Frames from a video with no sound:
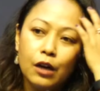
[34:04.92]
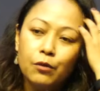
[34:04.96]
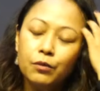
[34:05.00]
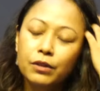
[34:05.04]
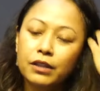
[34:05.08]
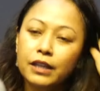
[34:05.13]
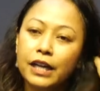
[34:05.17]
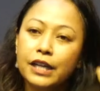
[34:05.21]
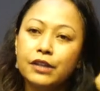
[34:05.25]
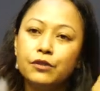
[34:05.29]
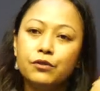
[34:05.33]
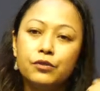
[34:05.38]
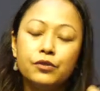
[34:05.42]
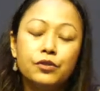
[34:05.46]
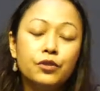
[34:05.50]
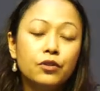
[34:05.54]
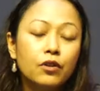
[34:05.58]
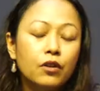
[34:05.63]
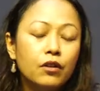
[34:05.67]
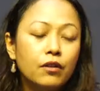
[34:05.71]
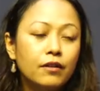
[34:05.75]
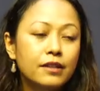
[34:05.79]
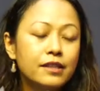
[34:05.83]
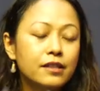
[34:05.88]
I would like to
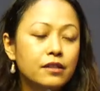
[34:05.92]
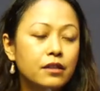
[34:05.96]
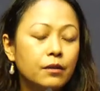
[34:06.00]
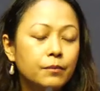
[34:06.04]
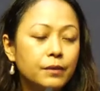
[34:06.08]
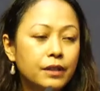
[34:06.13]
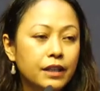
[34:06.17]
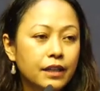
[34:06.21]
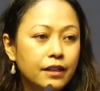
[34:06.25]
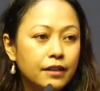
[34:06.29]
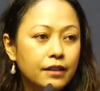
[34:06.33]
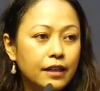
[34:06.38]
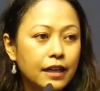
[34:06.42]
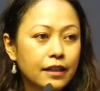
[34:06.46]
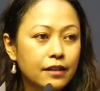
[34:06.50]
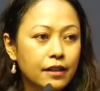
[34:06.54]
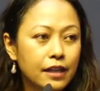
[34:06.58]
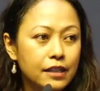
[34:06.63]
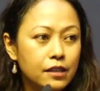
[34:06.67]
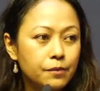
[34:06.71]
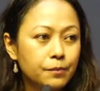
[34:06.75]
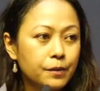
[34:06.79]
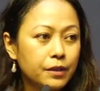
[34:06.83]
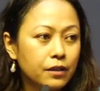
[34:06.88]
draw on something that
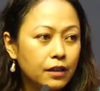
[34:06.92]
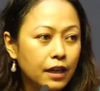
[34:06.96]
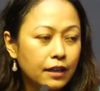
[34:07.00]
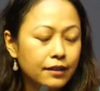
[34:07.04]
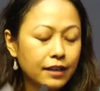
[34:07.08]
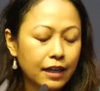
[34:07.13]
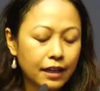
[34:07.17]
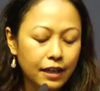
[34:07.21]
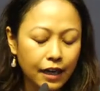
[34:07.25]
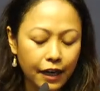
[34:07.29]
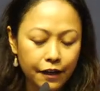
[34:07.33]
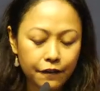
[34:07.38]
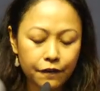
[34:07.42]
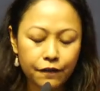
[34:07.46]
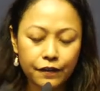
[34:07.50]
I